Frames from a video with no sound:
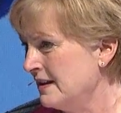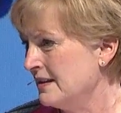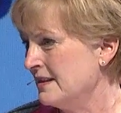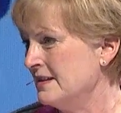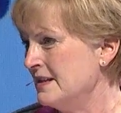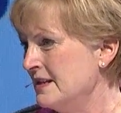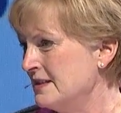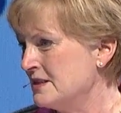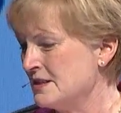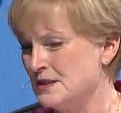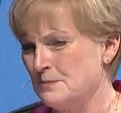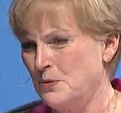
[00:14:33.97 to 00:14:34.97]
that need
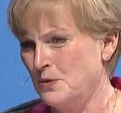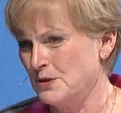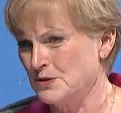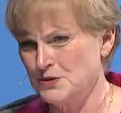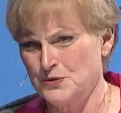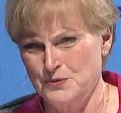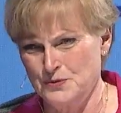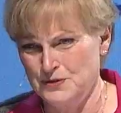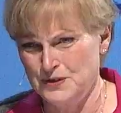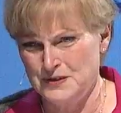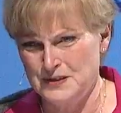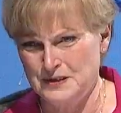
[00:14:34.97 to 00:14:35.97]
to support school
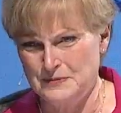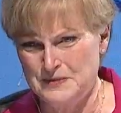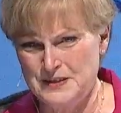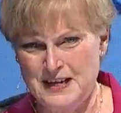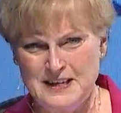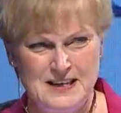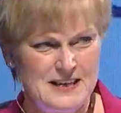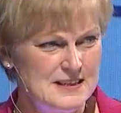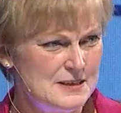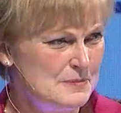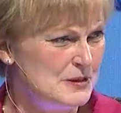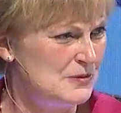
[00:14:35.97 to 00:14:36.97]
systems, that need
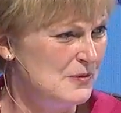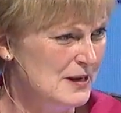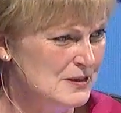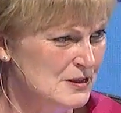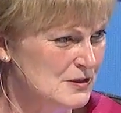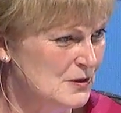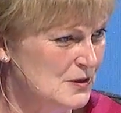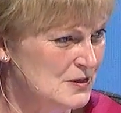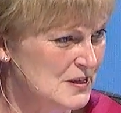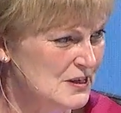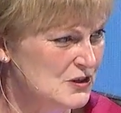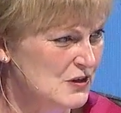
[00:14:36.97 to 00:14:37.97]
to be directed
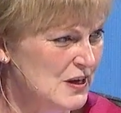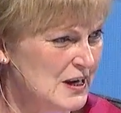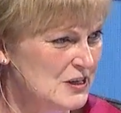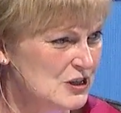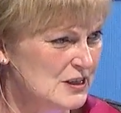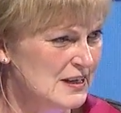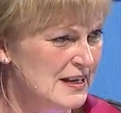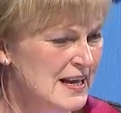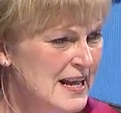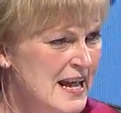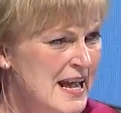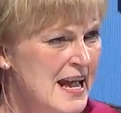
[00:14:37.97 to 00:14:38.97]
towards education.
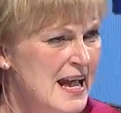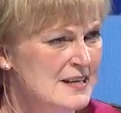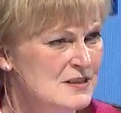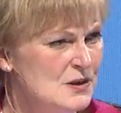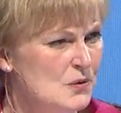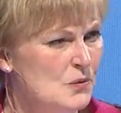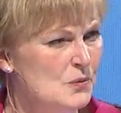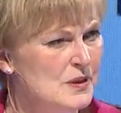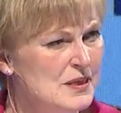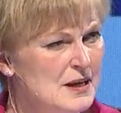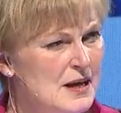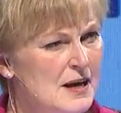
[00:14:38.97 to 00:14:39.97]
And so we
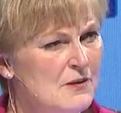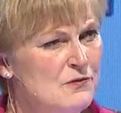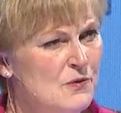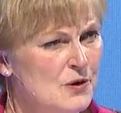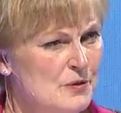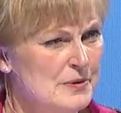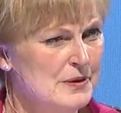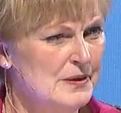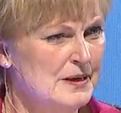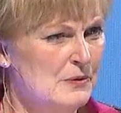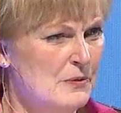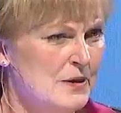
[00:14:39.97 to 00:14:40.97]
think
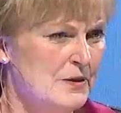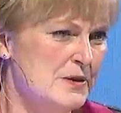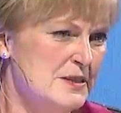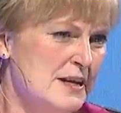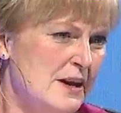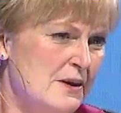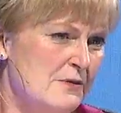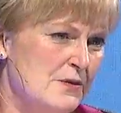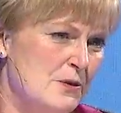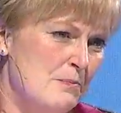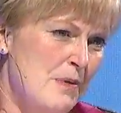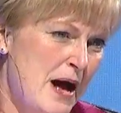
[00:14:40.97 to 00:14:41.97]
affordability, whether it's out of
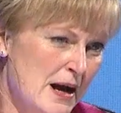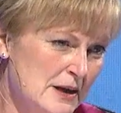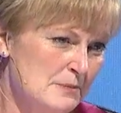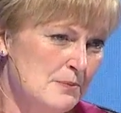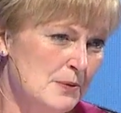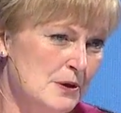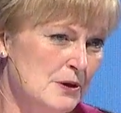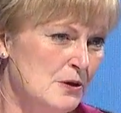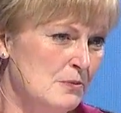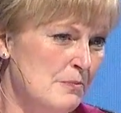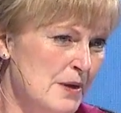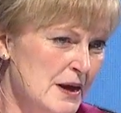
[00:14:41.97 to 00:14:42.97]
your pocketbook,
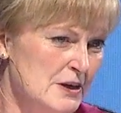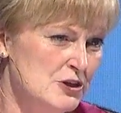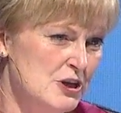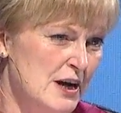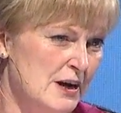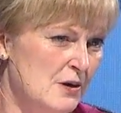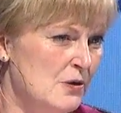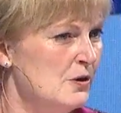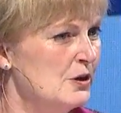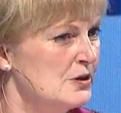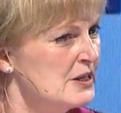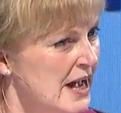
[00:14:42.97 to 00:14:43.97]
your paycheck, or
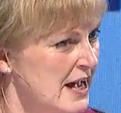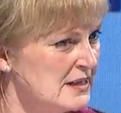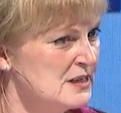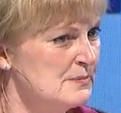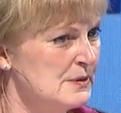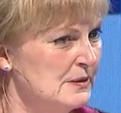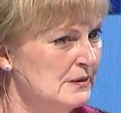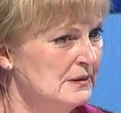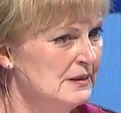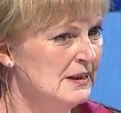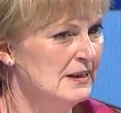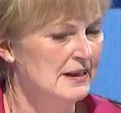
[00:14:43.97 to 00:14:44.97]
your tax bill,
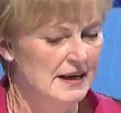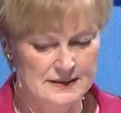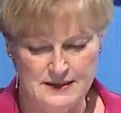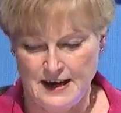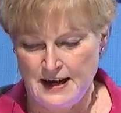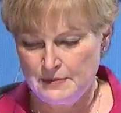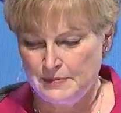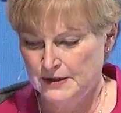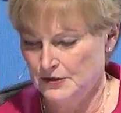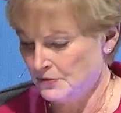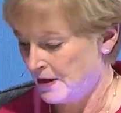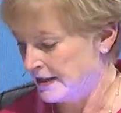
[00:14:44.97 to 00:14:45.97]
has got to be
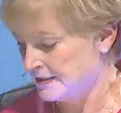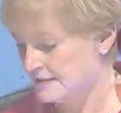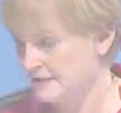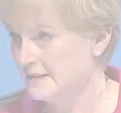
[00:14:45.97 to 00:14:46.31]
addressed.